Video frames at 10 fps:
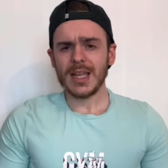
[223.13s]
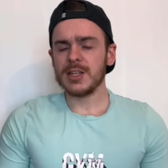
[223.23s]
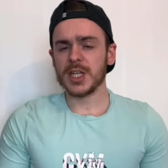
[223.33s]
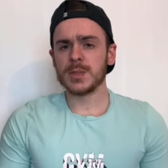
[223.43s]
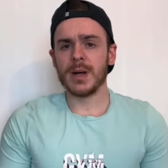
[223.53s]

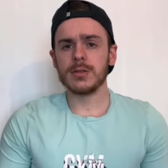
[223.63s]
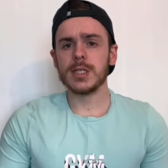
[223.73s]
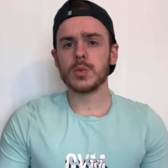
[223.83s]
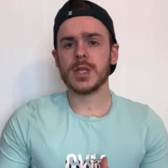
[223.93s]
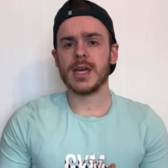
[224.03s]

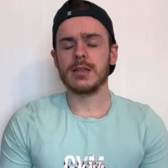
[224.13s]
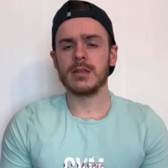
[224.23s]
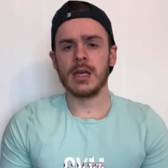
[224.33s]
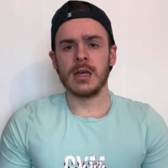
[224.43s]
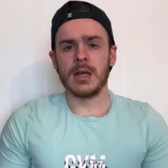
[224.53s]
disabilities
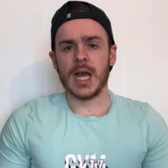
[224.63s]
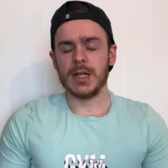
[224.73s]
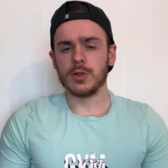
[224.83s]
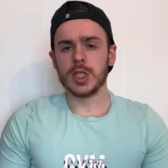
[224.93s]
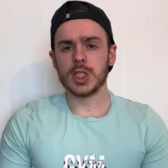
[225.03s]
within
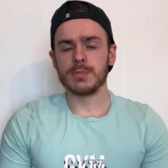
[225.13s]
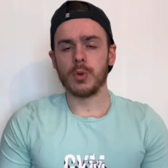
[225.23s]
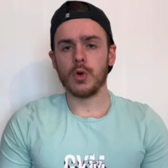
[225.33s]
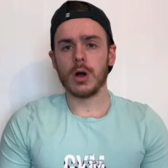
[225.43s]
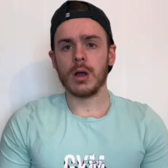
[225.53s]
elite
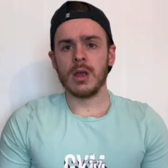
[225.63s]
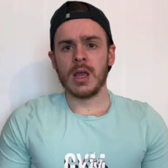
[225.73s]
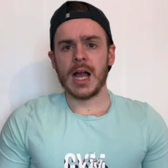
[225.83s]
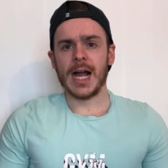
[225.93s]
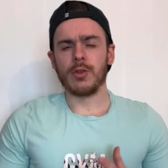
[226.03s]
sport,
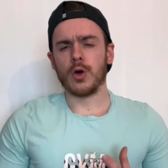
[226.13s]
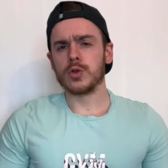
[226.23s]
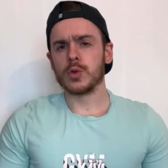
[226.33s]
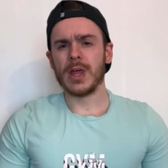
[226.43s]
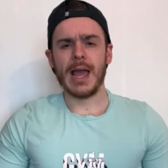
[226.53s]
and
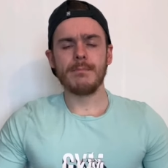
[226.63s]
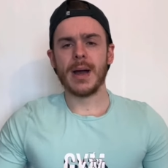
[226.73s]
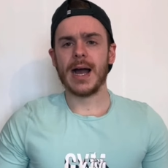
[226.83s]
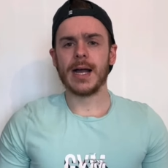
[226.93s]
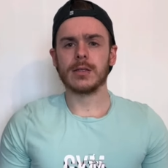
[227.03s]
also the
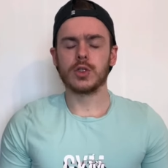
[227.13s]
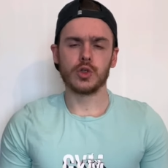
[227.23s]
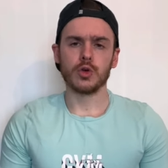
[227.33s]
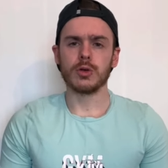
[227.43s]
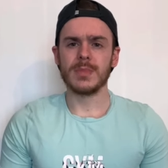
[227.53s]
impact
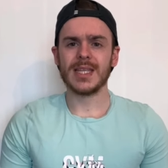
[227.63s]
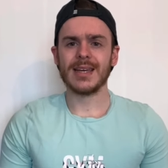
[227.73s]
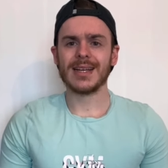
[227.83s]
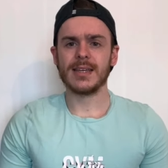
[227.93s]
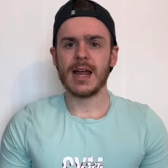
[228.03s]
social
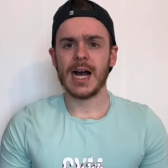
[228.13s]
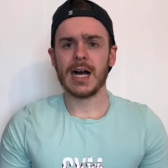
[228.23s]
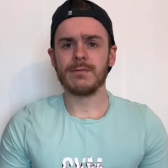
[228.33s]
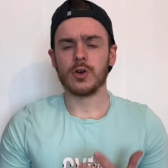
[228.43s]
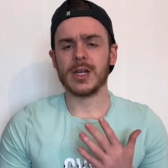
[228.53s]
media can
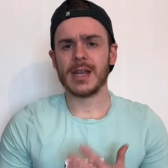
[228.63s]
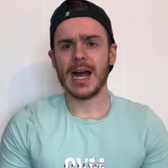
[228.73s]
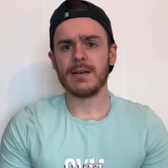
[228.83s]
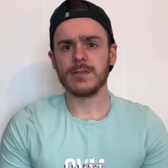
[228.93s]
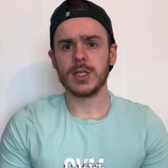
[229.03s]
have on an
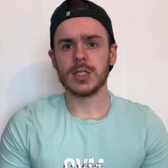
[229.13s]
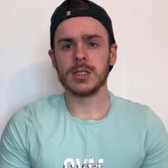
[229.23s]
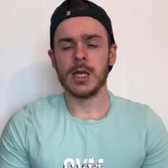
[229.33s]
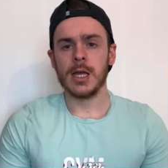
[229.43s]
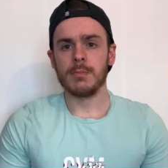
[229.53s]

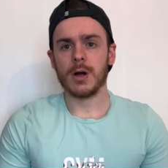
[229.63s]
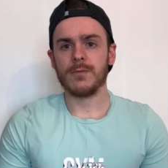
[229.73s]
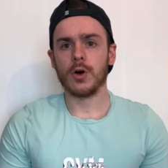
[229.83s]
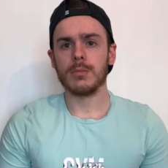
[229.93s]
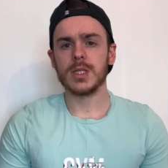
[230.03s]
athlete's
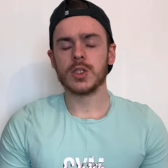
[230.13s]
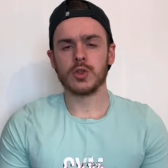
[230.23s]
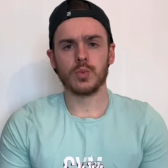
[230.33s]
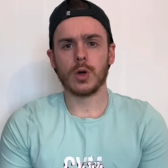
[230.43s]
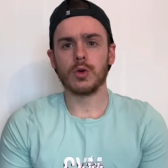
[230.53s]
performance.
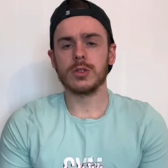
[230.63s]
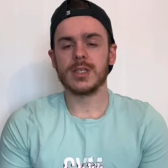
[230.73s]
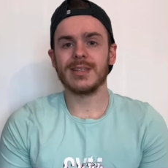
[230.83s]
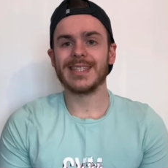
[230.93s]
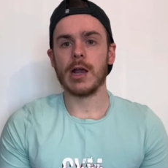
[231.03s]
We're going
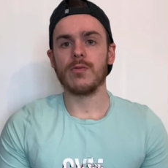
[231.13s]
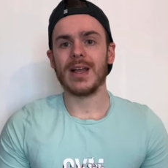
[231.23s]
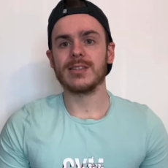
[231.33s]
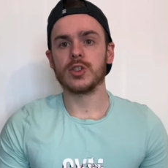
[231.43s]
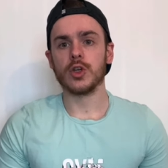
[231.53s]
to delve
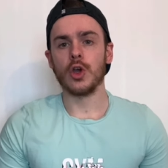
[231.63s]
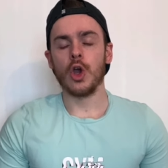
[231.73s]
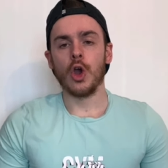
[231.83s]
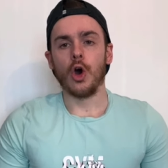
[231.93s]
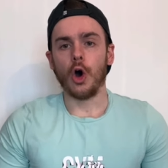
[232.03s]
into
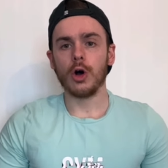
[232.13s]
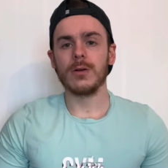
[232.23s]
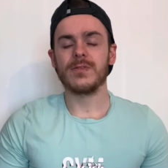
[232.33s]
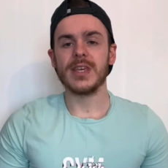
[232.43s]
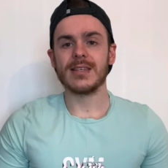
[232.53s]
all
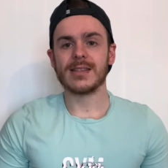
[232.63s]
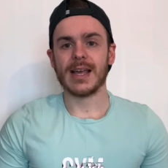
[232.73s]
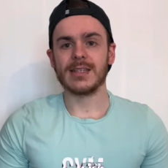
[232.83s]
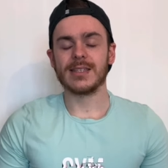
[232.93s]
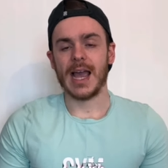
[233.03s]
of these
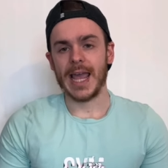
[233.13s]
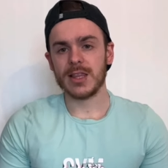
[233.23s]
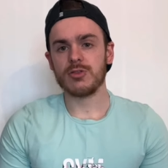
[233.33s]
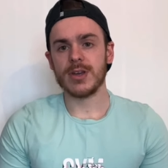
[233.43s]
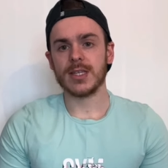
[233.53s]
things
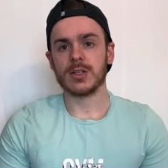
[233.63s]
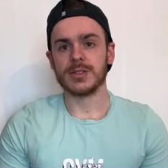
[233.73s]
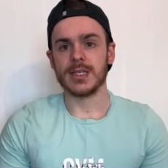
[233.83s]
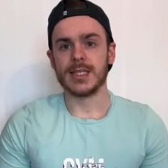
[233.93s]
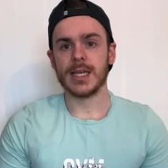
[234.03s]
in greater
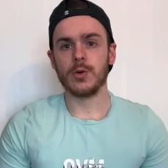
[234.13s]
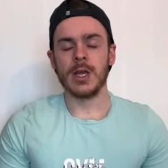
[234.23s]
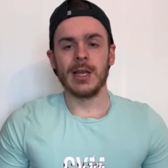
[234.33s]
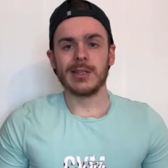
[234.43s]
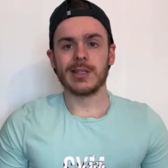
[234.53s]
detail,
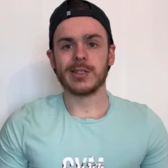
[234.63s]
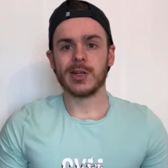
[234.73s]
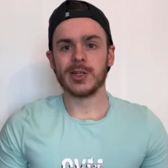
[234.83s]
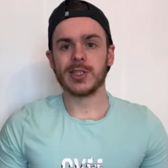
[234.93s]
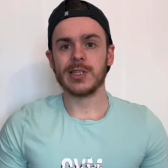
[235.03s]

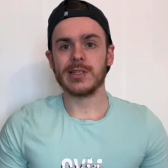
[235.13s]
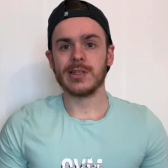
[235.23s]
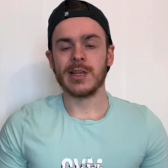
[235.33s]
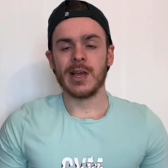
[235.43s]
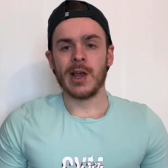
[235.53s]

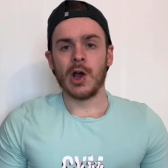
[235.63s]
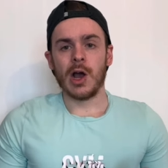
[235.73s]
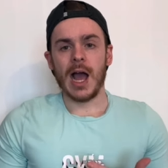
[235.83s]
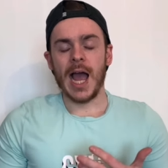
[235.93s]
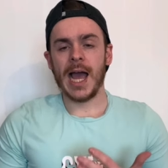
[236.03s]
discussing
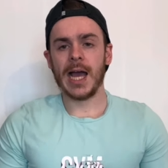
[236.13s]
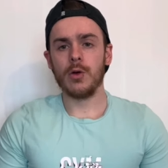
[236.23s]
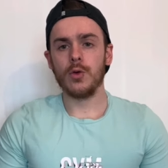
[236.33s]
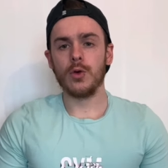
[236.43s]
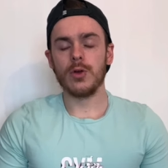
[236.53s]

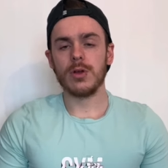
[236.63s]
how